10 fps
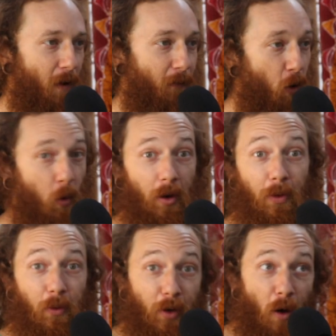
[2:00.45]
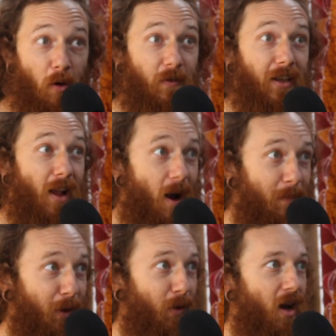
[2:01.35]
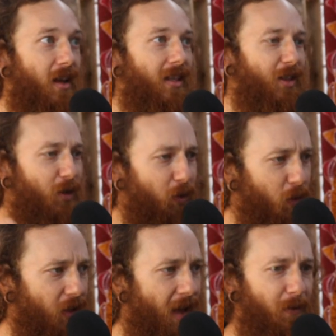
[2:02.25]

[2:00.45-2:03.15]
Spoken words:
forward through COVID, Omicron, these new